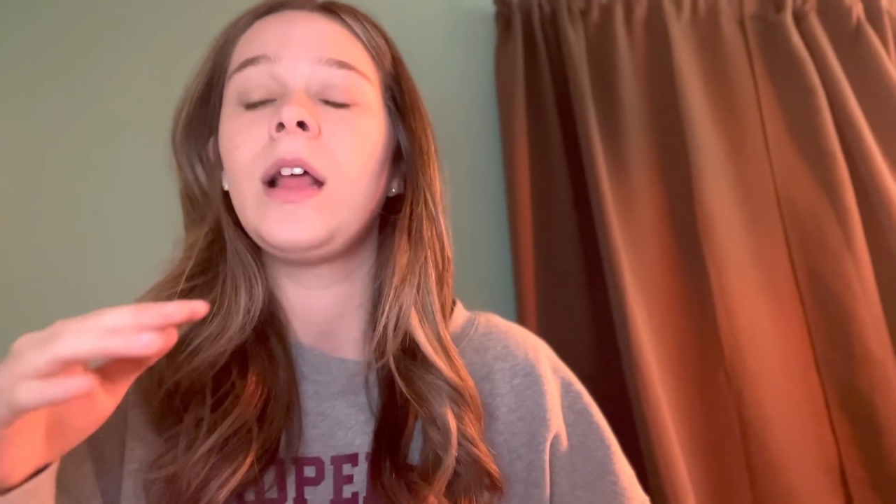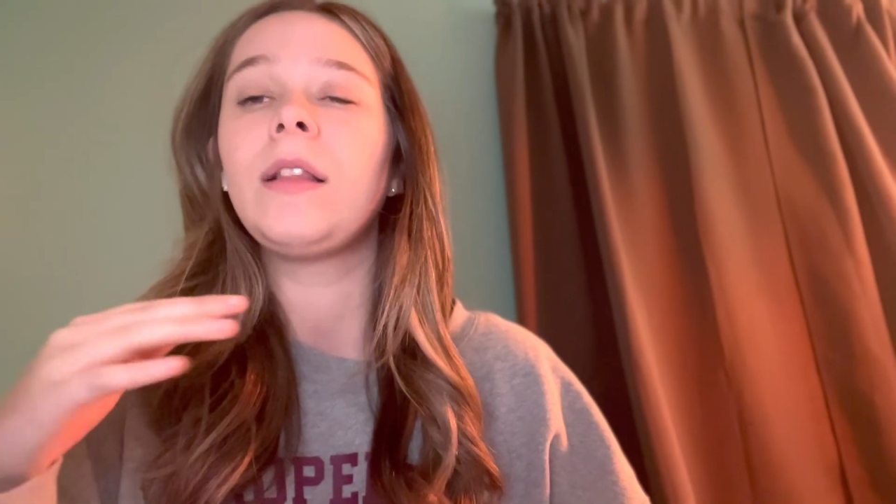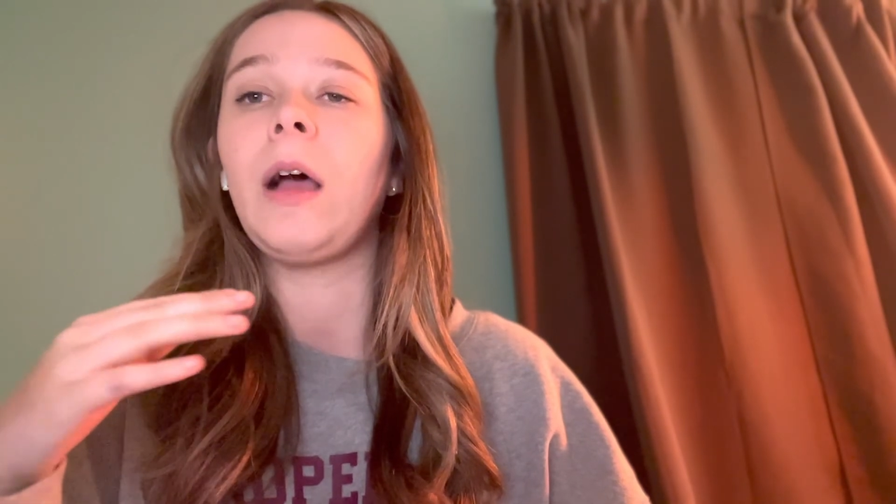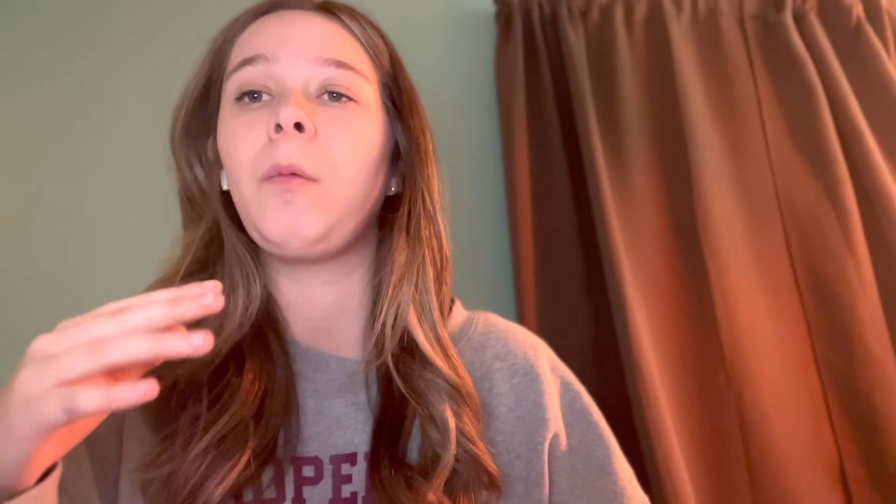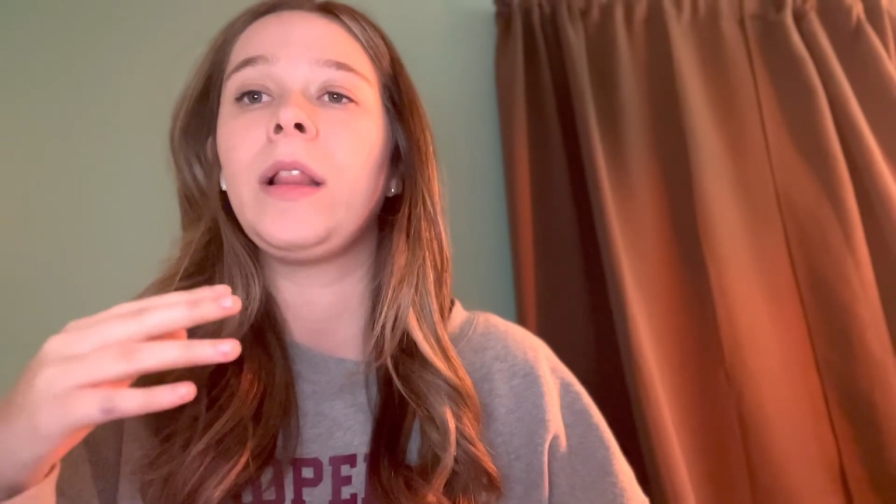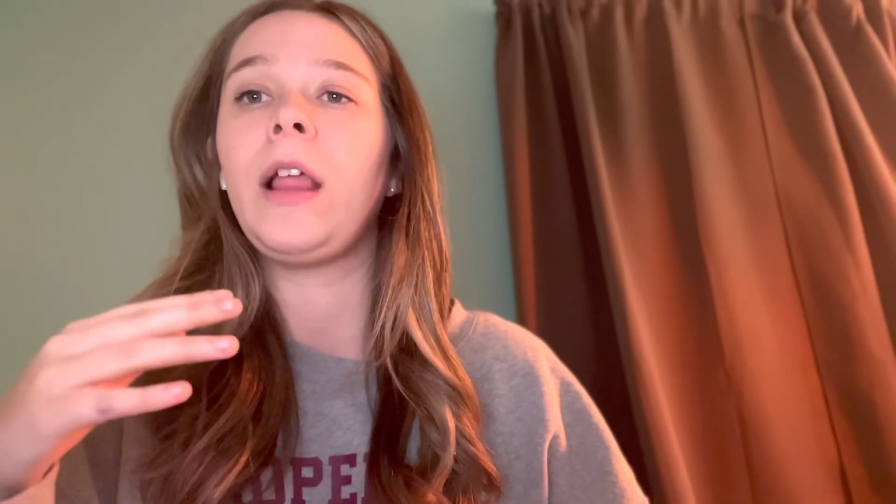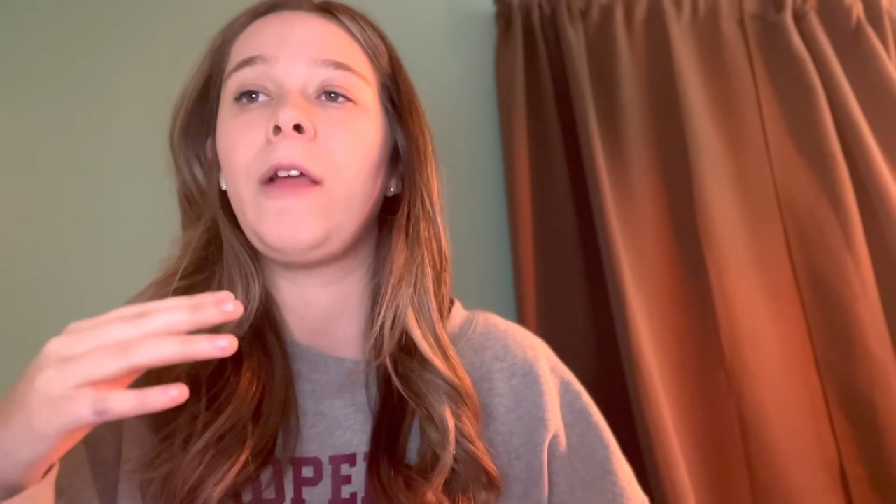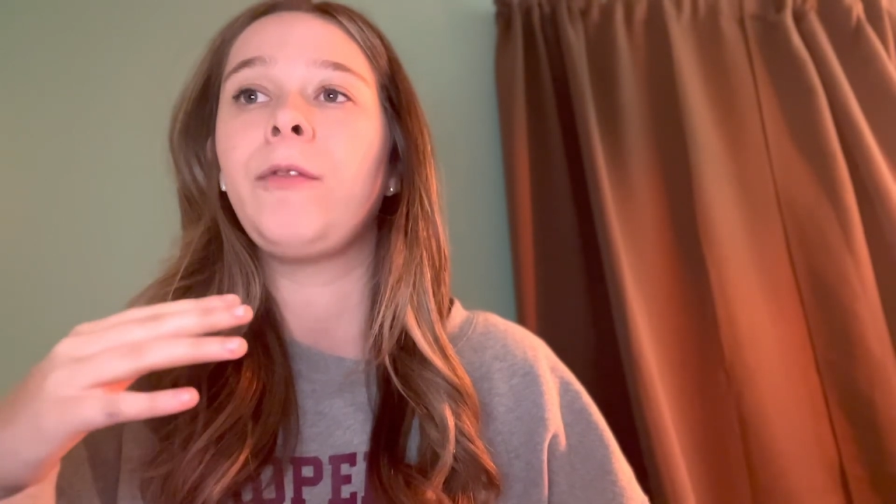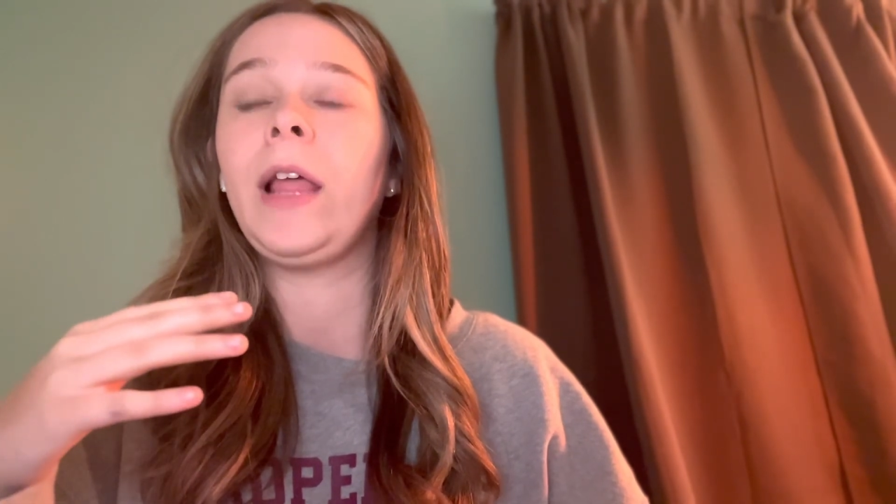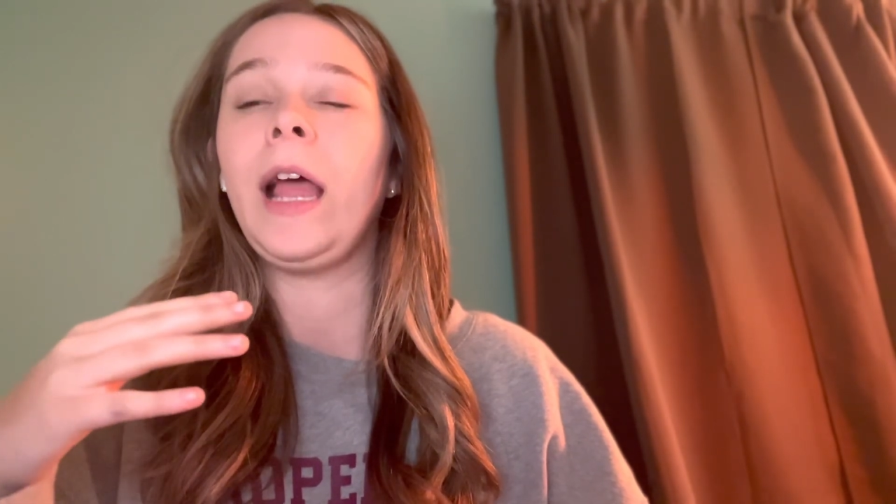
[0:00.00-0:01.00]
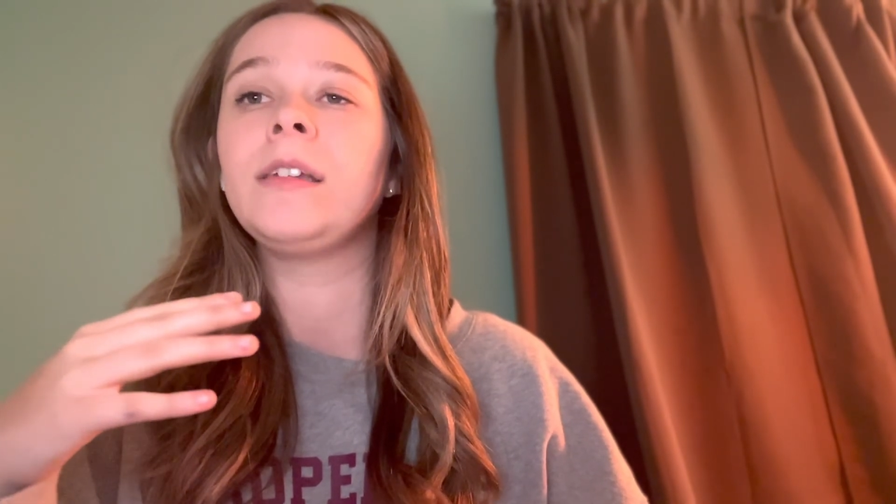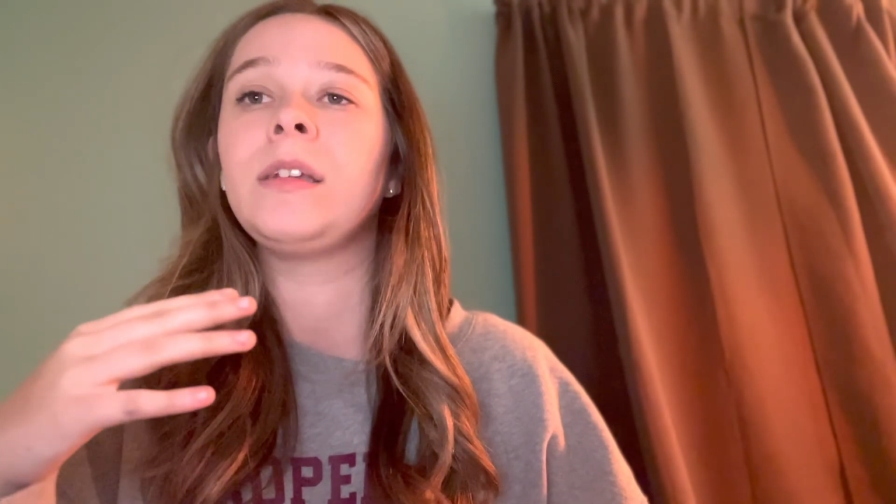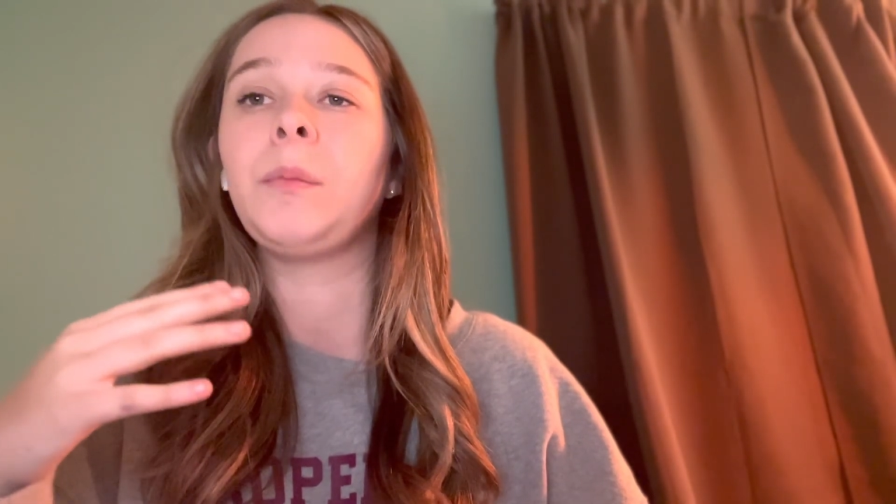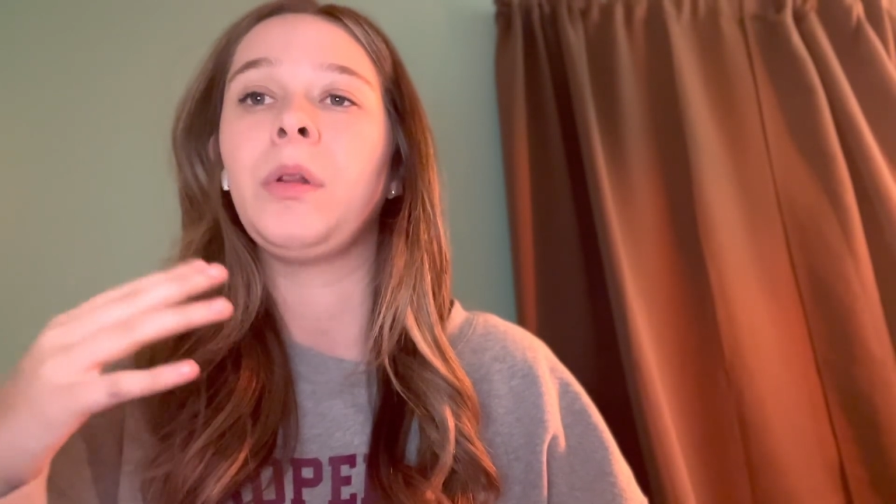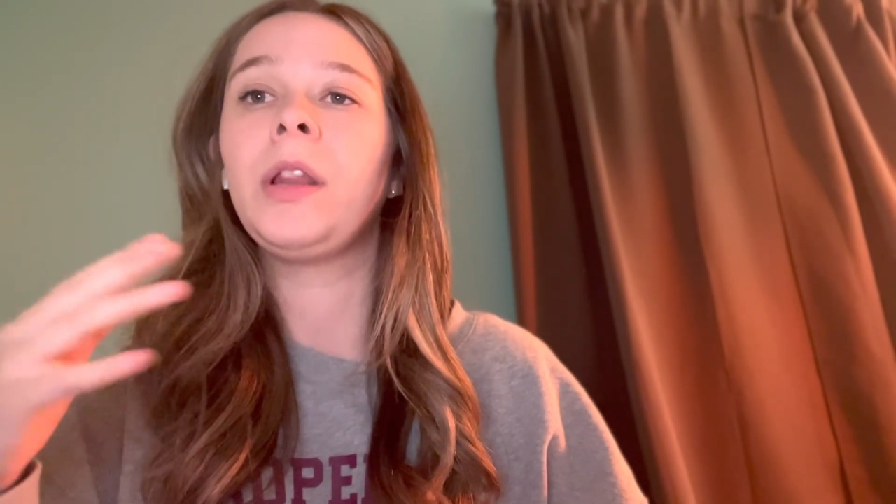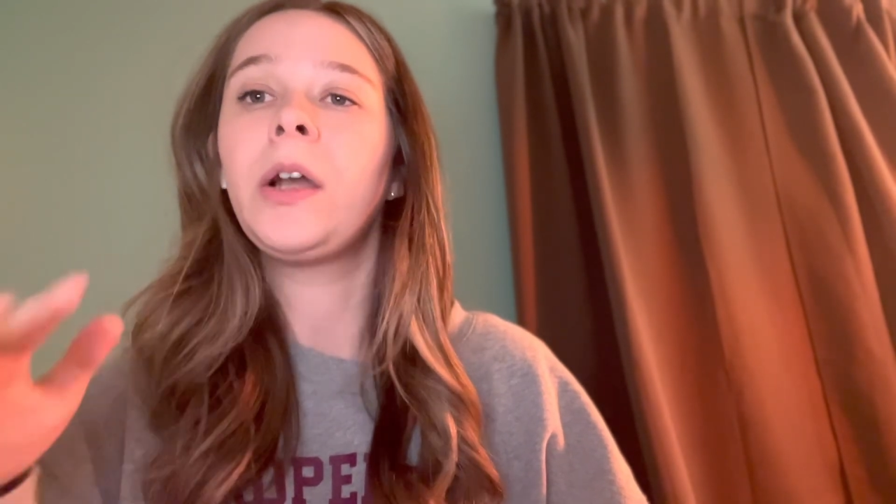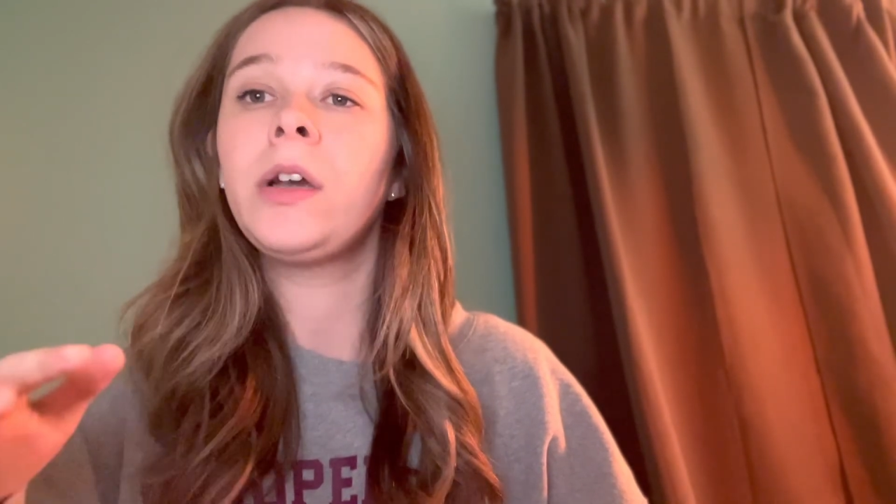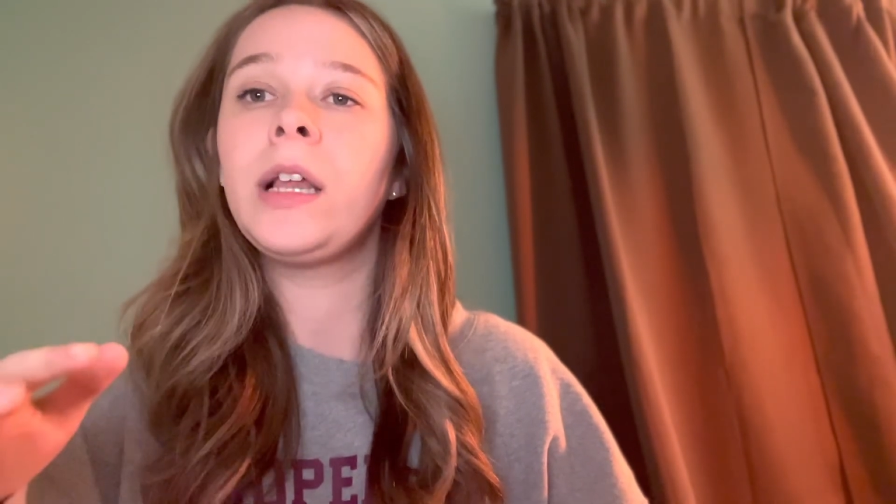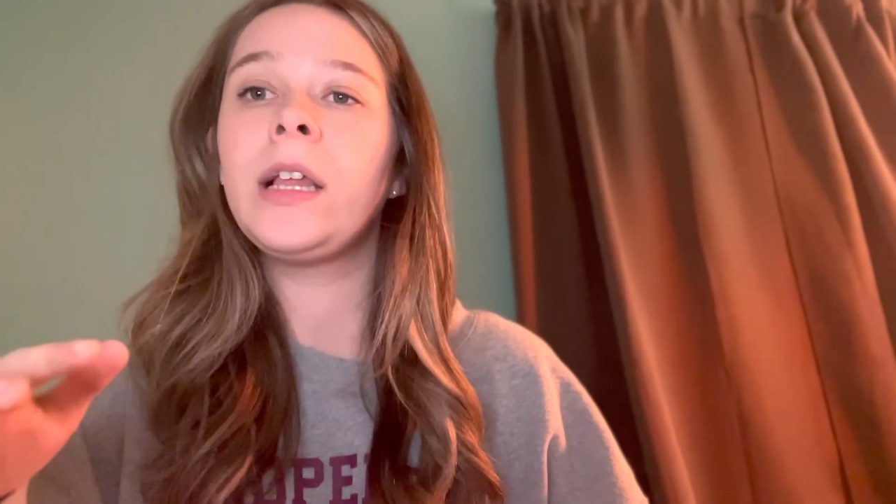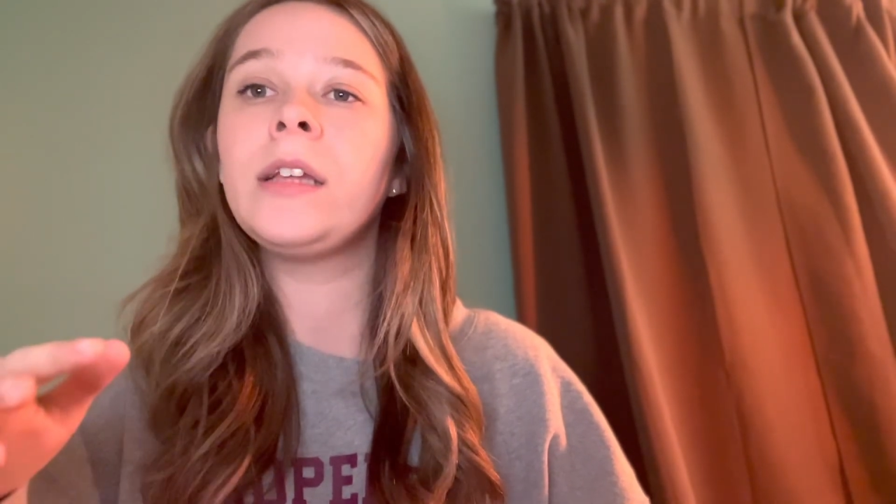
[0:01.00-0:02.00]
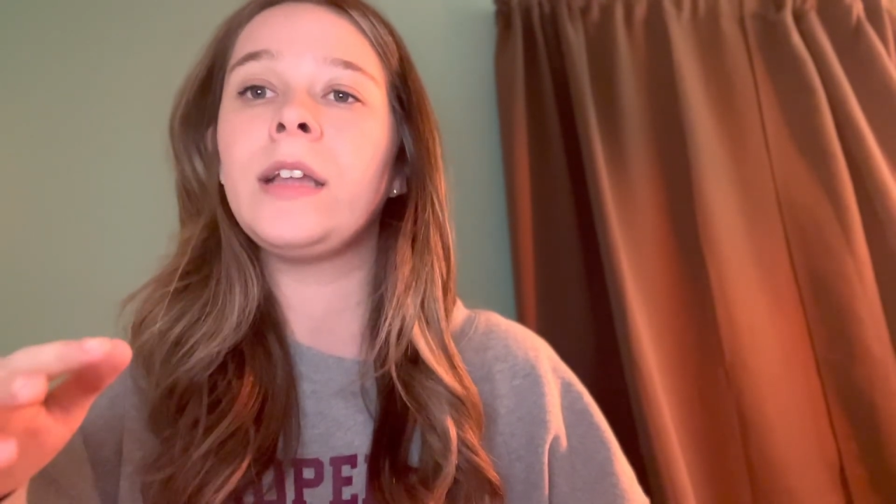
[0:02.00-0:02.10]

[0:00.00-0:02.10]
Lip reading: That way, if they had similarities